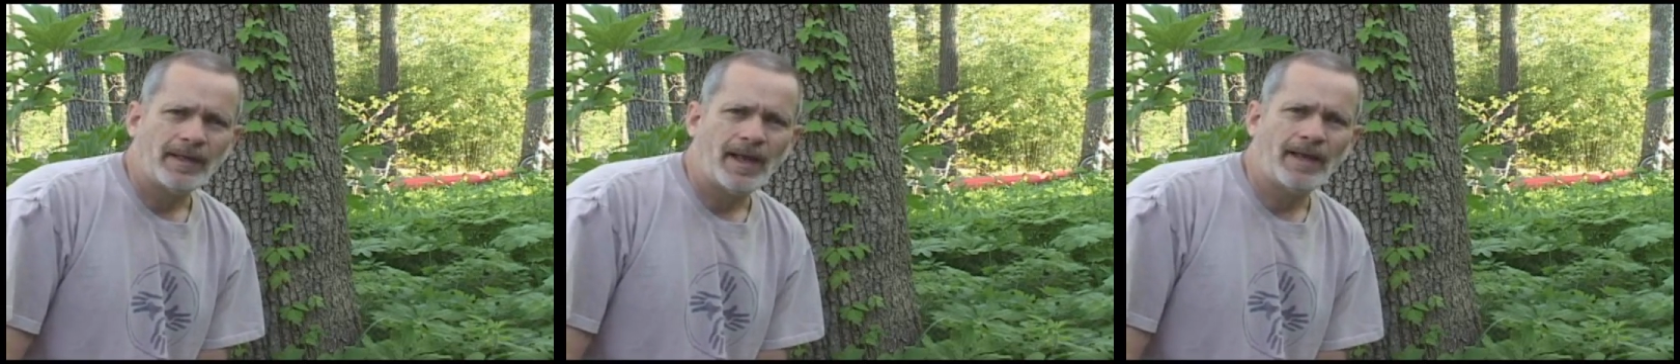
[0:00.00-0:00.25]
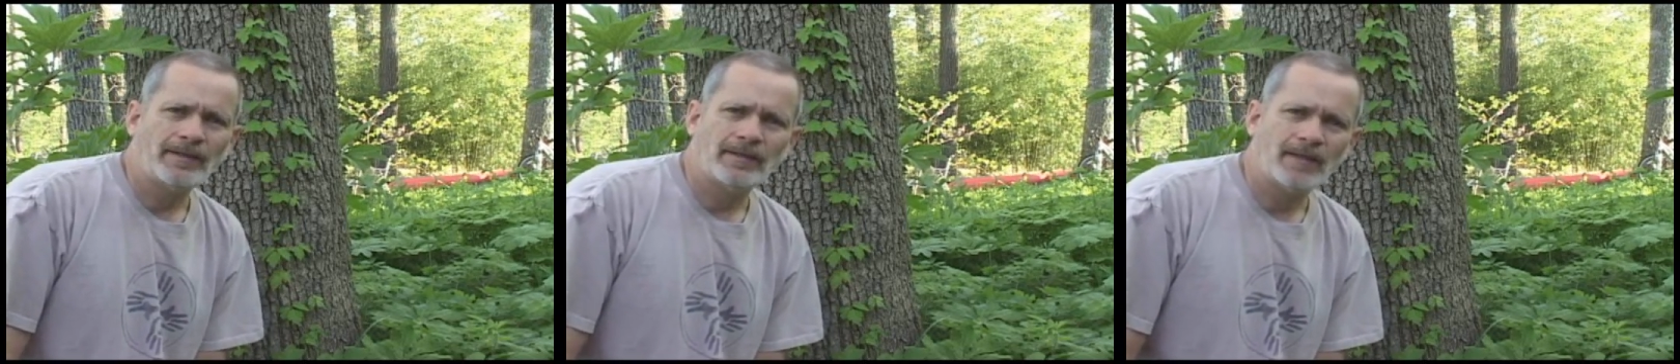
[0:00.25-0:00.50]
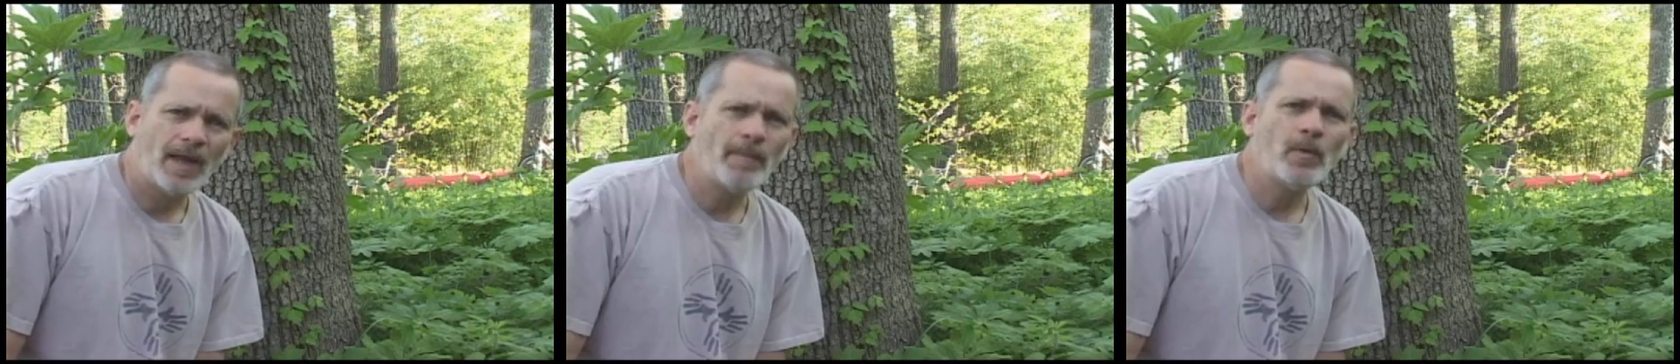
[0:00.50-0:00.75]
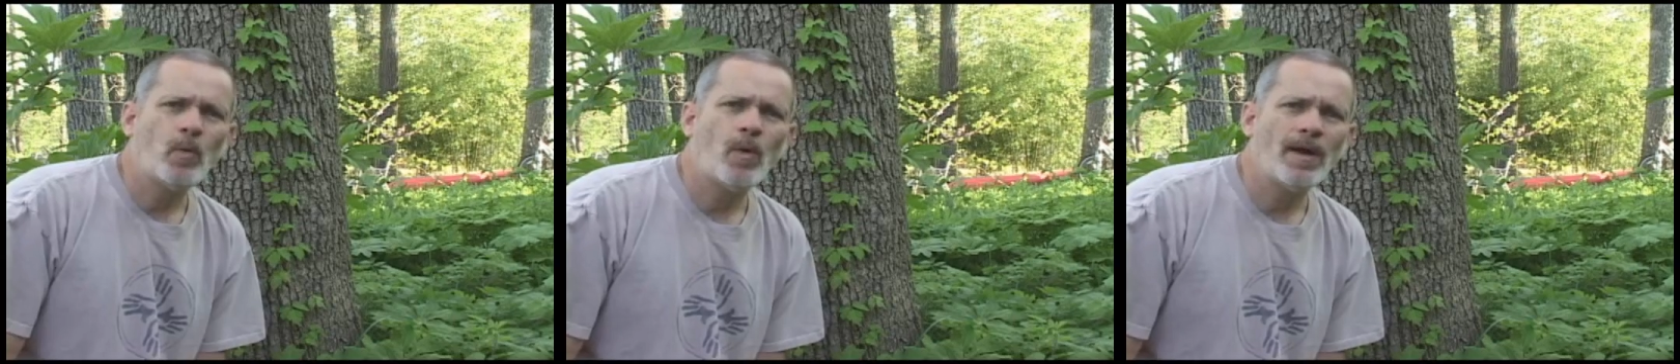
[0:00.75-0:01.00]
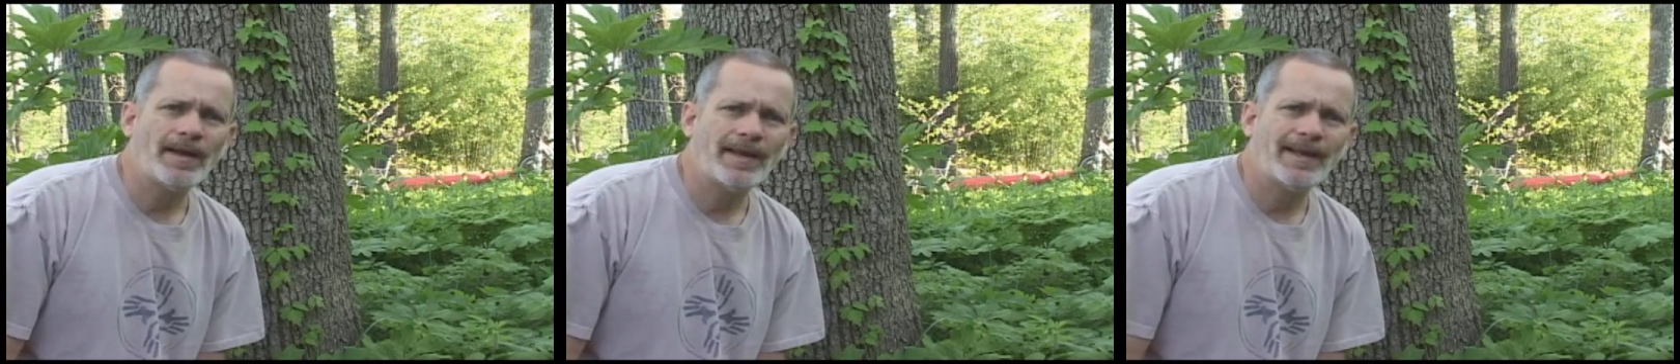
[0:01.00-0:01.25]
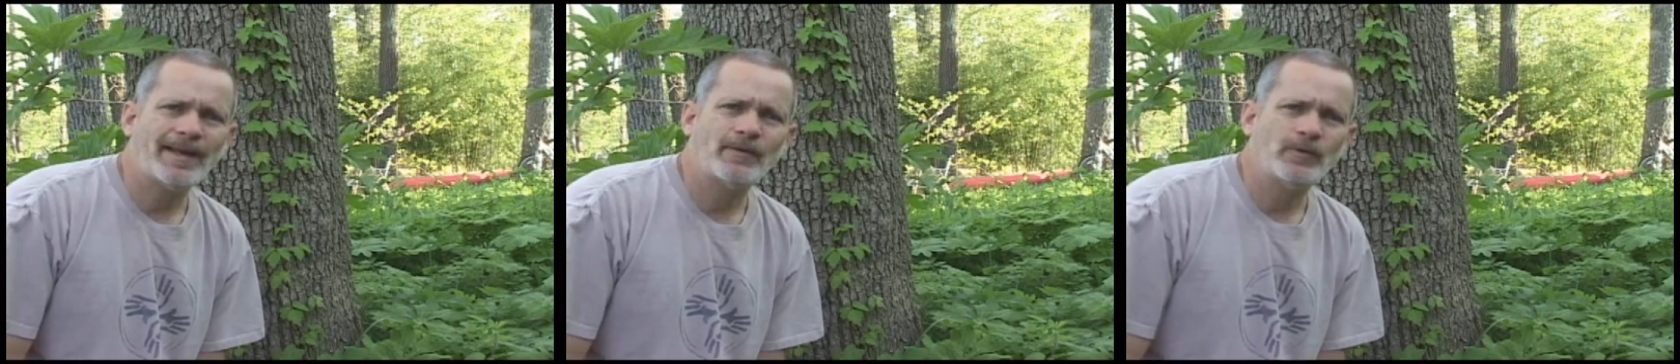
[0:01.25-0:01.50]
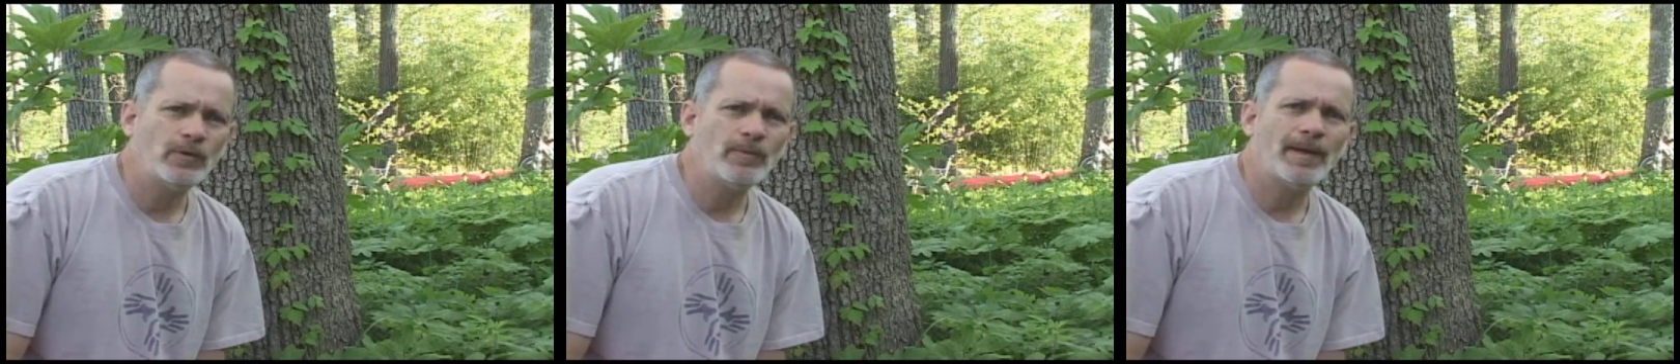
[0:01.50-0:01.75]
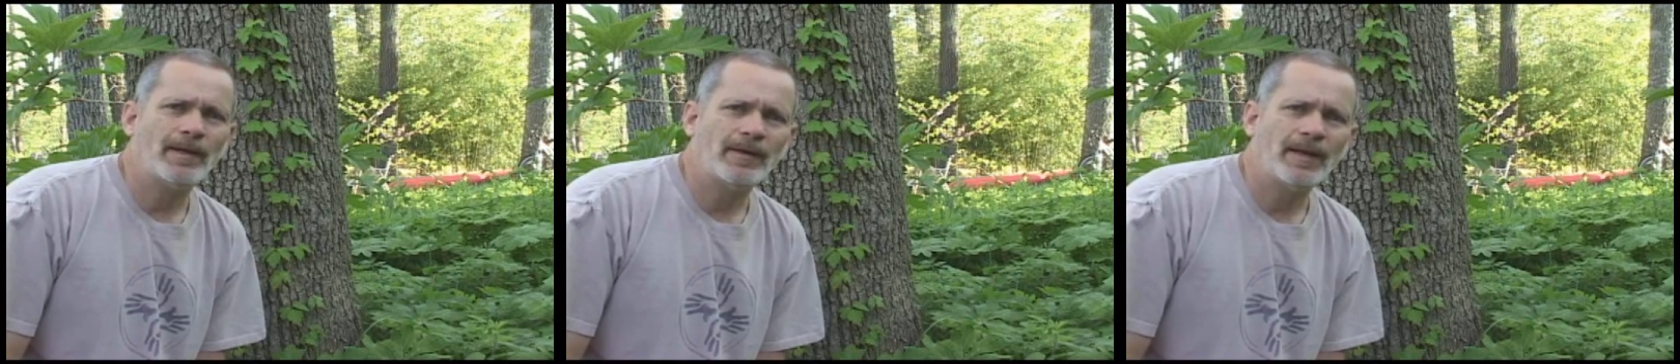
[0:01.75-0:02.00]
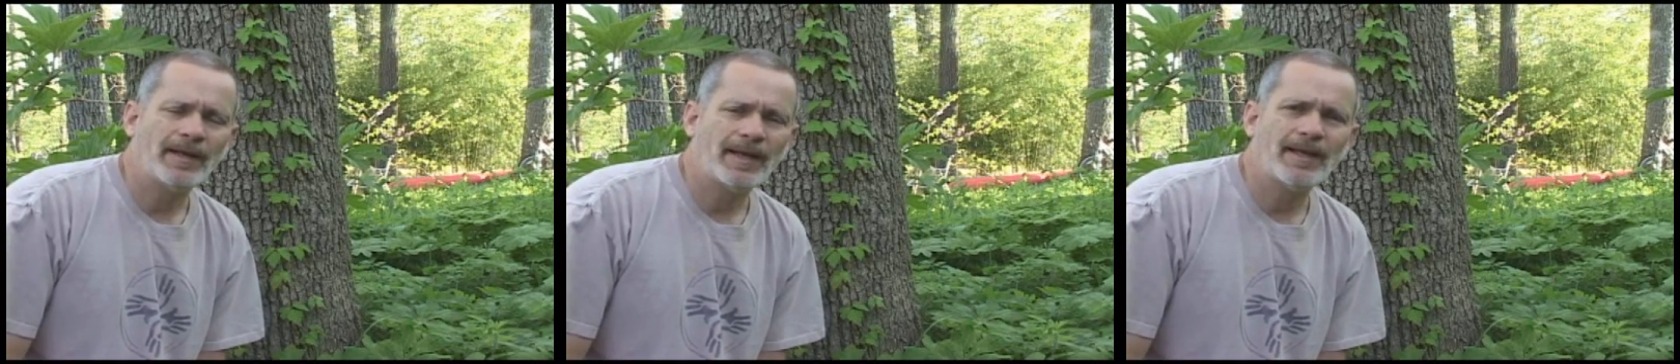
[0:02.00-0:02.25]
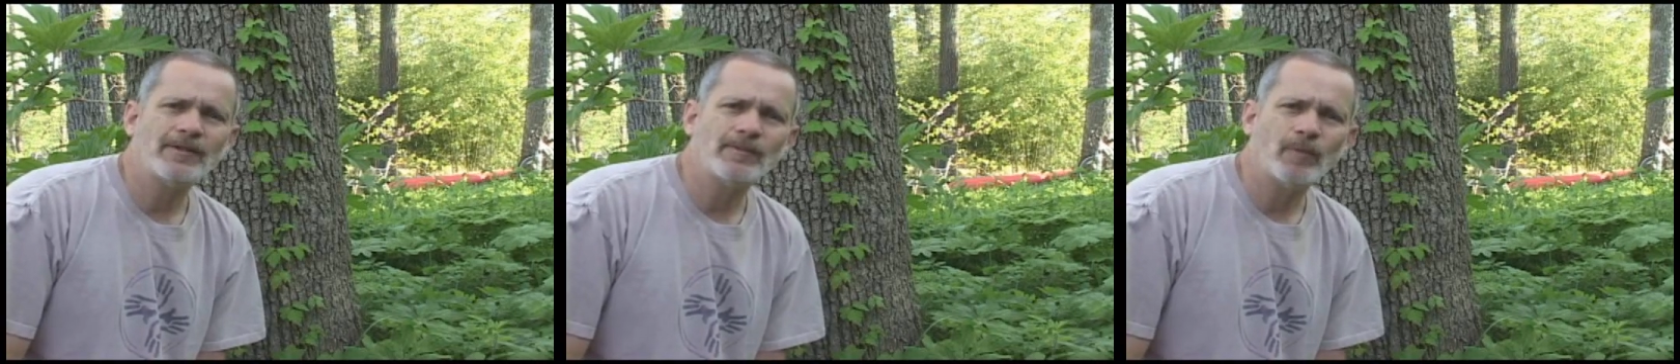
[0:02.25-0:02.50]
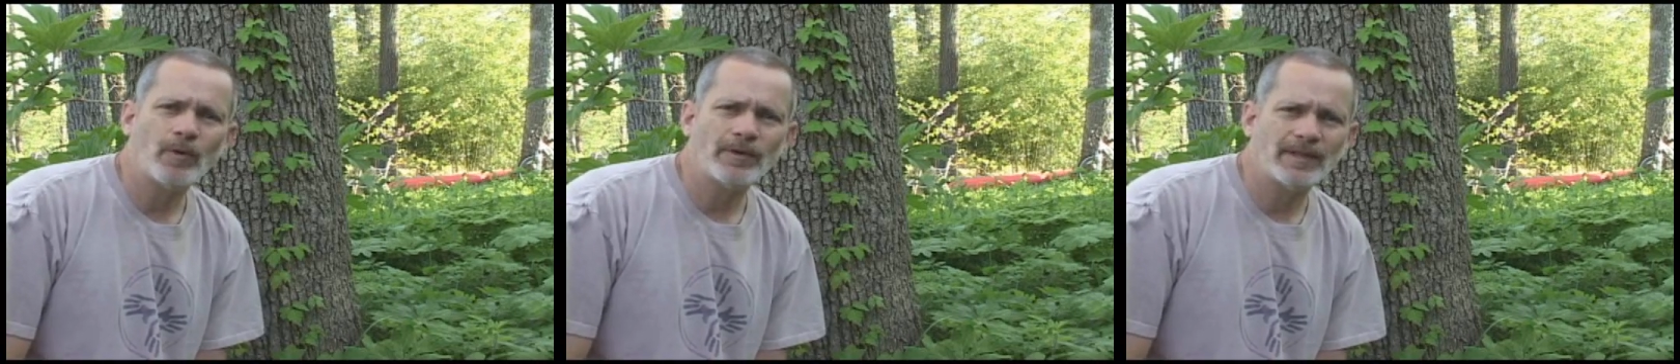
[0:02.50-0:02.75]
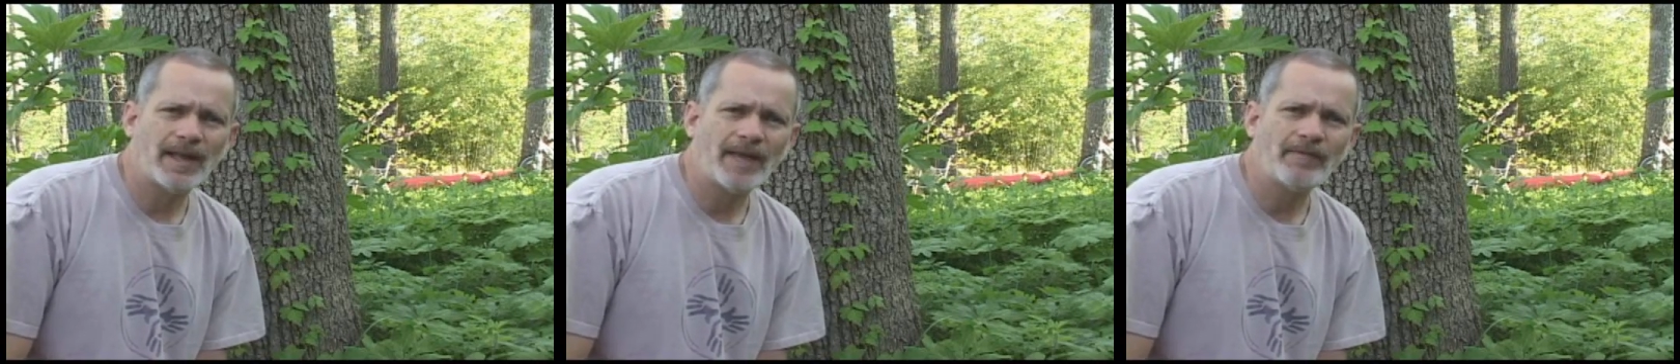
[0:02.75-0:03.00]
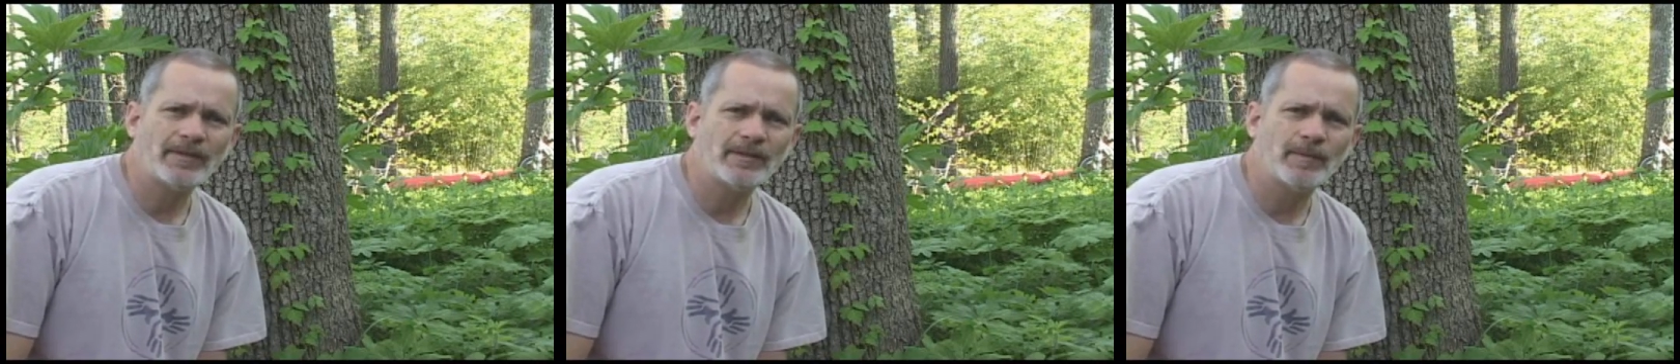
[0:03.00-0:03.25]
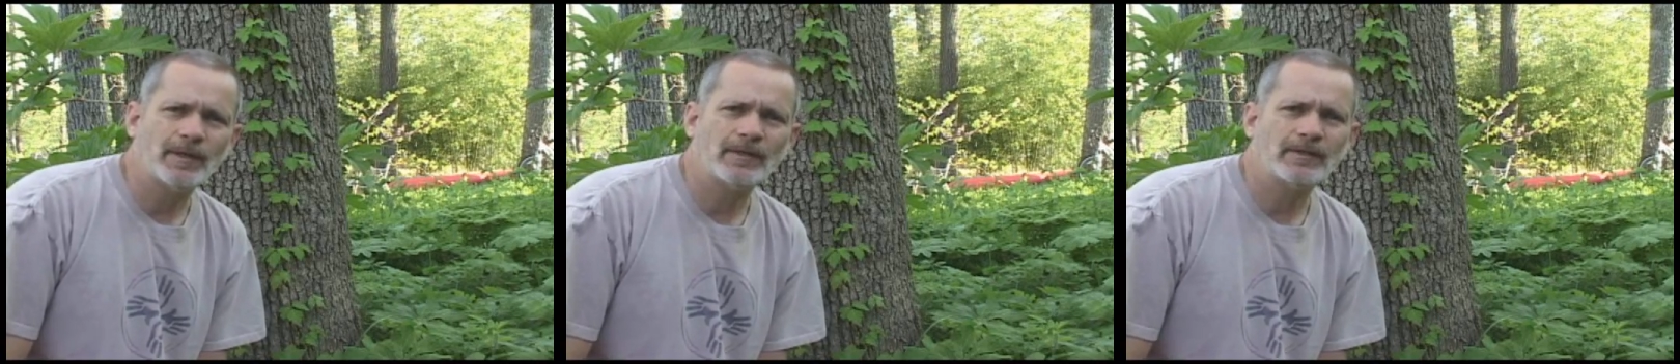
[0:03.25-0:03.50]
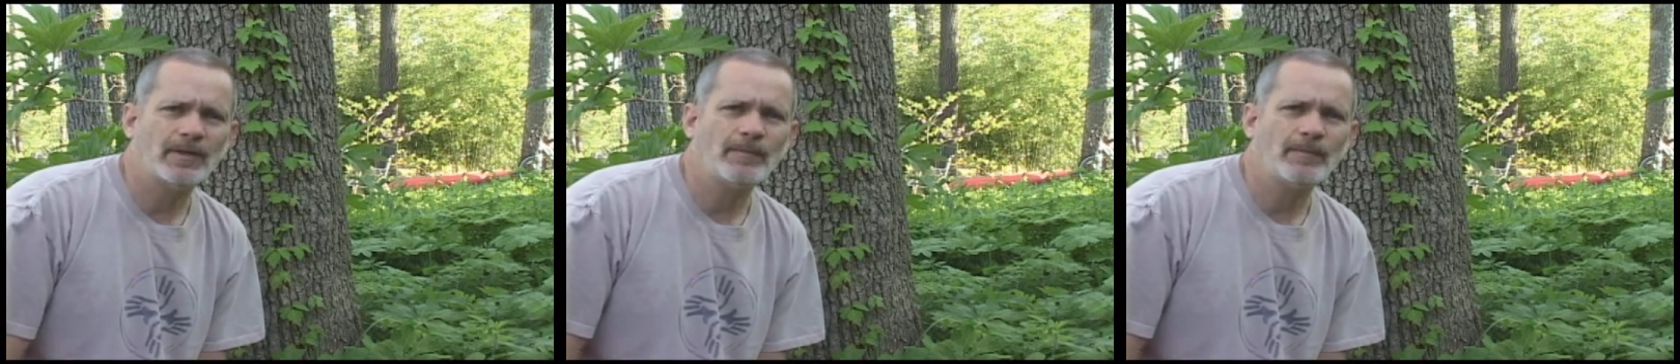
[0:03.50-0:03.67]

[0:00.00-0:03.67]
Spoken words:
I said, Tommy, what can I do about not catching poison ivy so much?